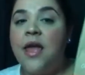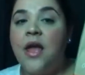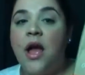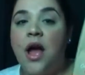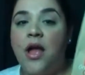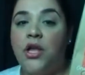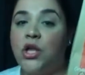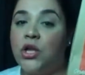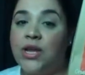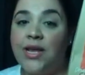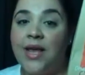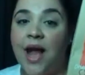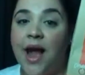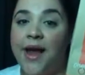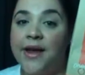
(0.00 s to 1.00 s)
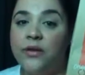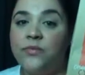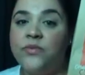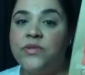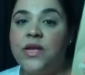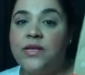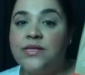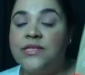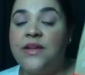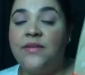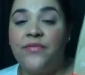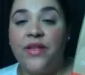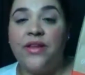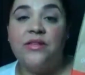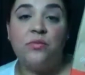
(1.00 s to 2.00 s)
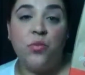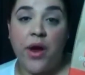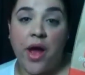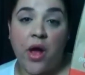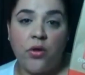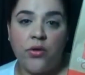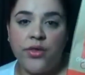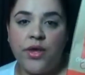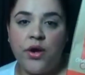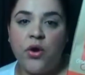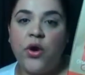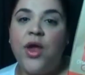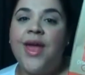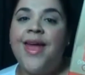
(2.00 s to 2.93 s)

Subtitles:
unique items, and stuff that is more healthier.